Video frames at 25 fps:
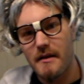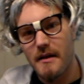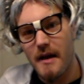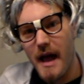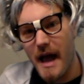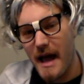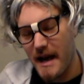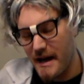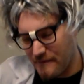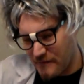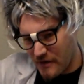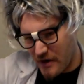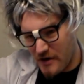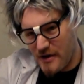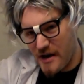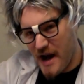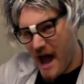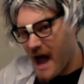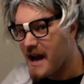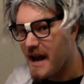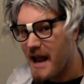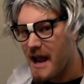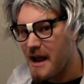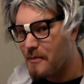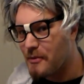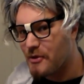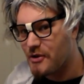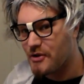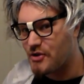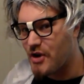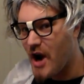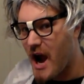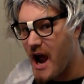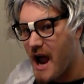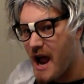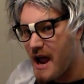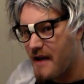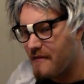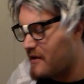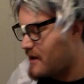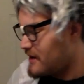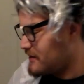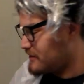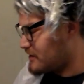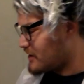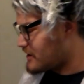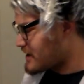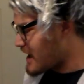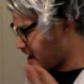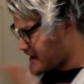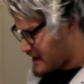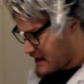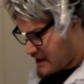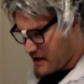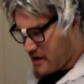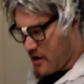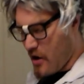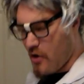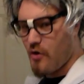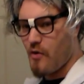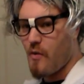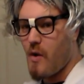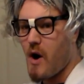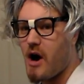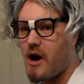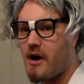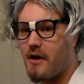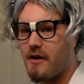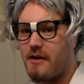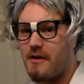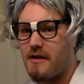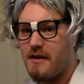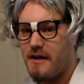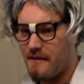And if they're not able to drive, they're not going to go to work.